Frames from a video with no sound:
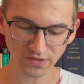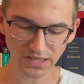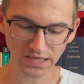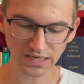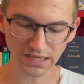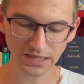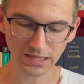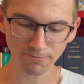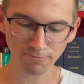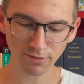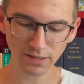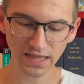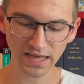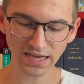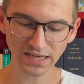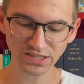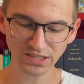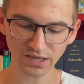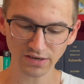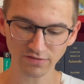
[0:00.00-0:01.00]
in the
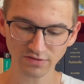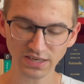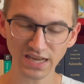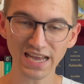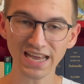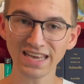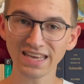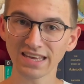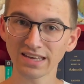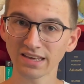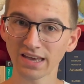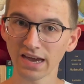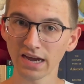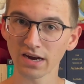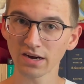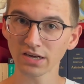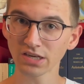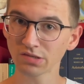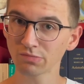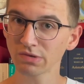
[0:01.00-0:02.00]
place of taking care
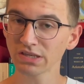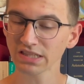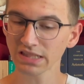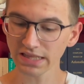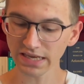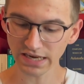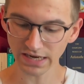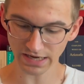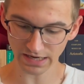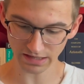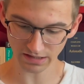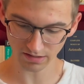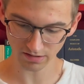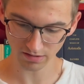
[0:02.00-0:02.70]
is misleading.